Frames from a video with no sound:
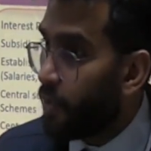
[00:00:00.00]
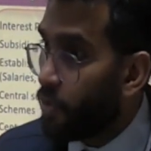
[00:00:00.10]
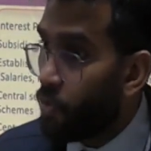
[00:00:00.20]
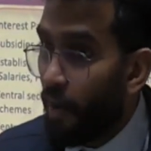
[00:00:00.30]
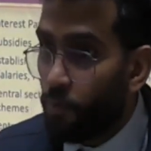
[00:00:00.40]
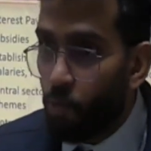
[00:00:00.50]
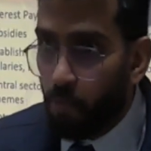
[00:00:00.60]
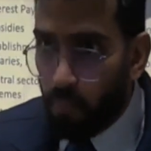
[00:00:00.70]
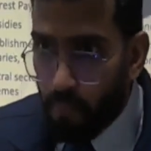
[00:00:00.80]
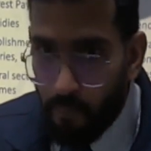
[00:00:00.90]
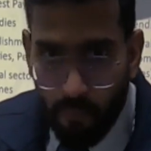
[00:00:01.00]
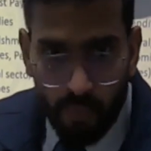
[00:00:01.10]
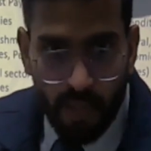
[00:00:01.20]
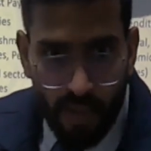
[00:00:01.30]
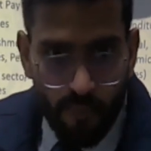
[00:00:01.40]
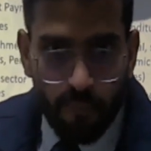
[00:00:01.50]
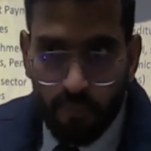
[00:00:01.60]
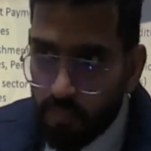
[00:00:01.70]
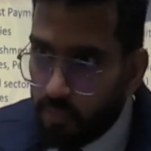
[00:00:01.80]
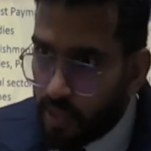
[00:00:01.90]
You have to give
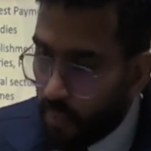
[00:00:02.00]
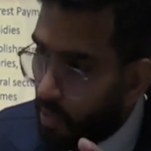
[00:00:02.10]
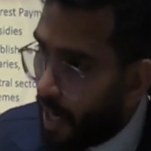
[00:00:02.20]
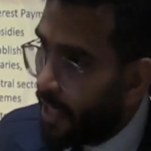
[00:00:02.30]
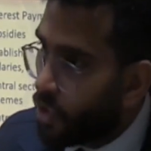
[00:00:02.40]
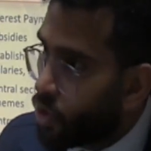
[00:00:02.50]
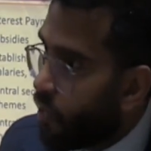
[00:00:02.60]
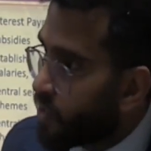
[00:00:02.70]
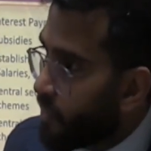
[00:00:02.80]
some kinds of